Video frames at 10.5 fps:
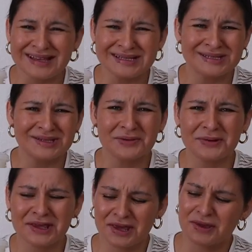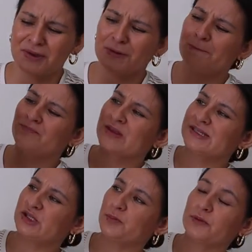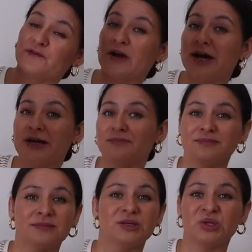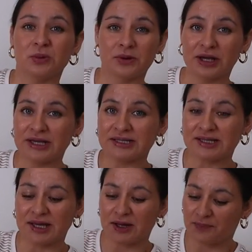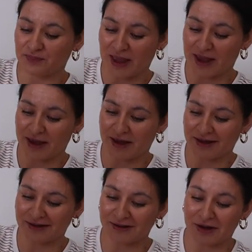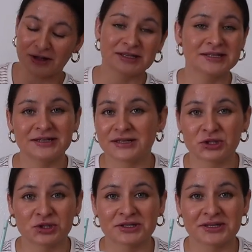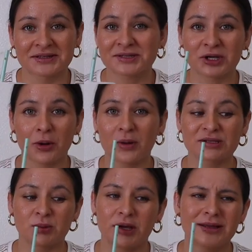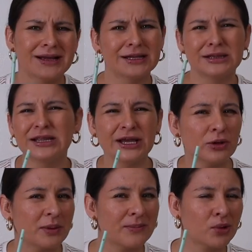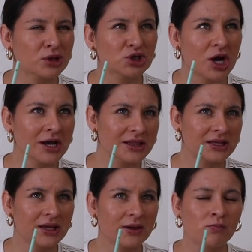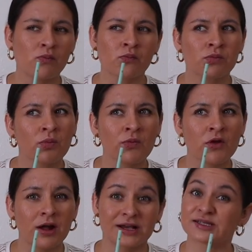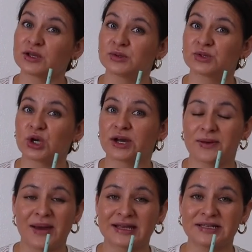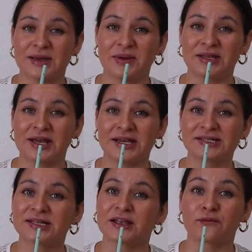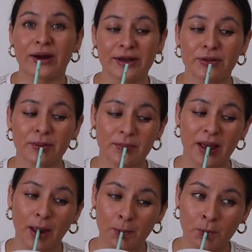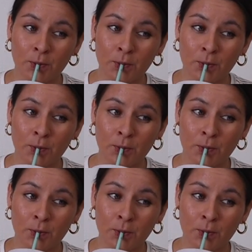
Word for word: Super cute, super fun, super easy, and honestly tastes just the Starbucks one, a little bit more chocolatey, because I use chocolate macadamia nut instead of regular, but